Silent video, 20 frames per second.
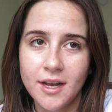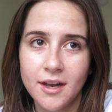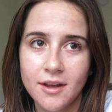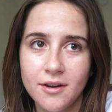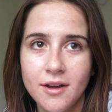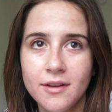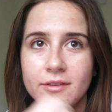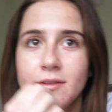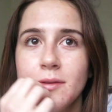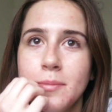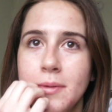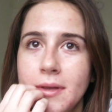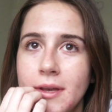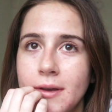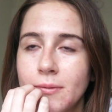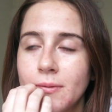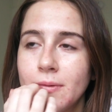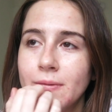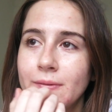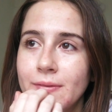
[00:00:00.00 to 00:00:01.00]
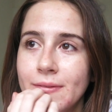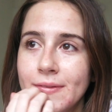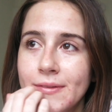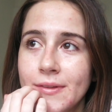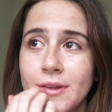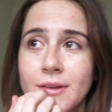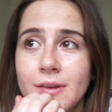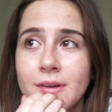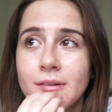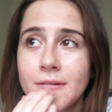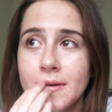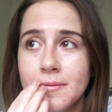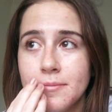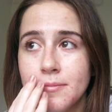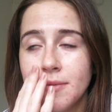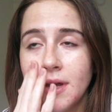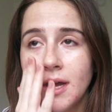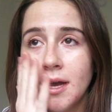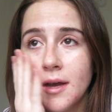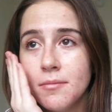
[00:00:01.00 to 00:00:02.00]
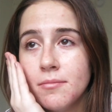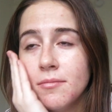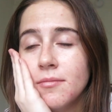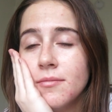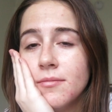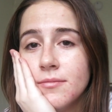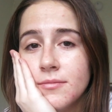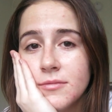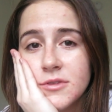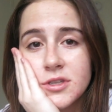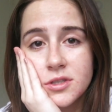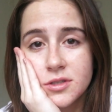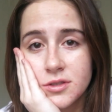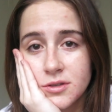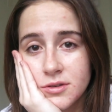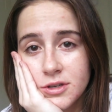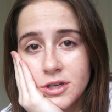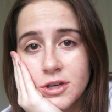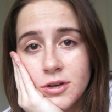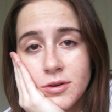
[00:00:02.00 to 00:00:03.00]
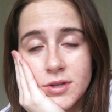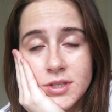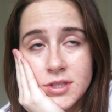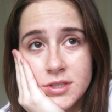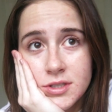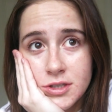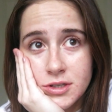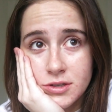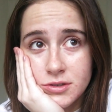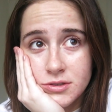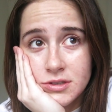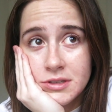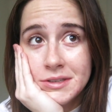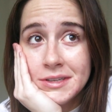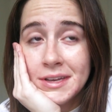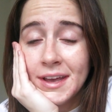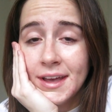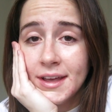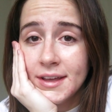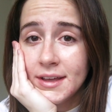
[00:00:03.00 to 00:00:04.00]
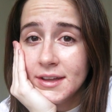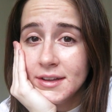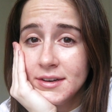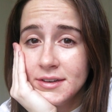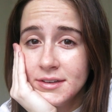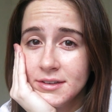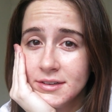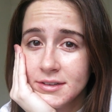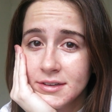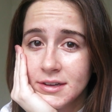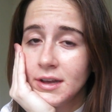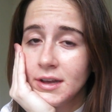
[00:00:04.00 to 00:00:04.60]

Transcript: I don't have to be up um, at the studio until 10.